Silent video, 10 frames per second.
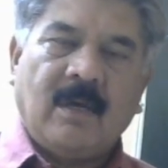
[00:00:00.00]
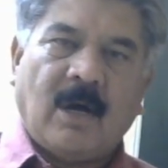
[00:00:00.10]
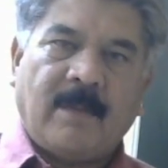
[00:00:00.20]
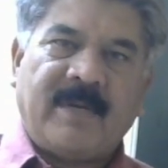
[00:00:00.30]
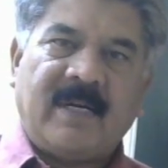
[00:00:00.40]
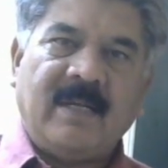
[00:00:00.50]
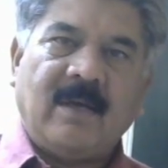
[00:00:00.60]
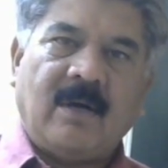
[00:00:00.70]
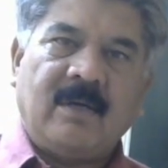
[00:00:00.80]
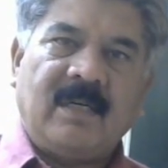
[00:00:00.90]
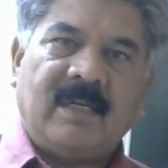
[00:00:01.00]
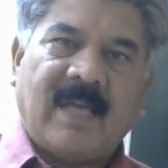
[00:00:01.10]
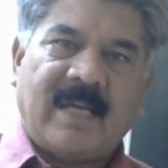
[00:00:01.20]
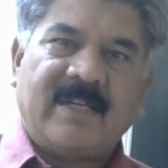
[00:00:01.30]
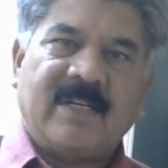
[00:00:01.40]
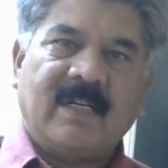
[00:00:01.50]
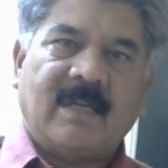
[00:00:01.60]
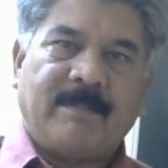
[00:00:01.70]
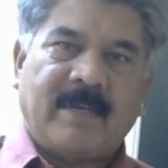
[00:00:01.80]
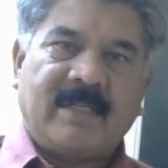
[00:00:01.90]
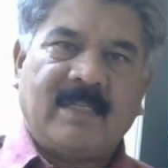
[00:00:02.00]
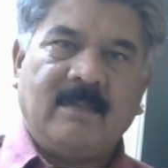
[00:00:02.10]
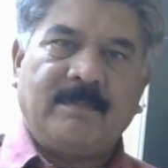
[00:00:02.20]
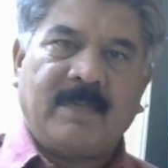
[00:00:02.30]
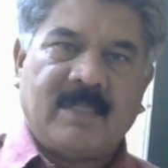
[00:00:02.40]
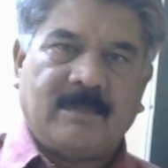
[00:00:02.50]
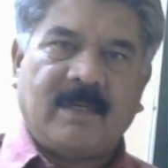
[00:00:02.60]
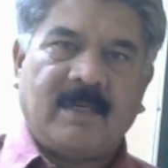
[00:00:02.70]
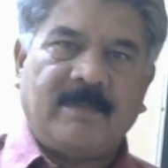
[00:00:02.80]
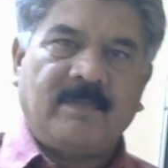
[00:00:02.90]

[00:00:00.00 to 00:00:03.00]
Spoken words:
operating on direction comparison principle.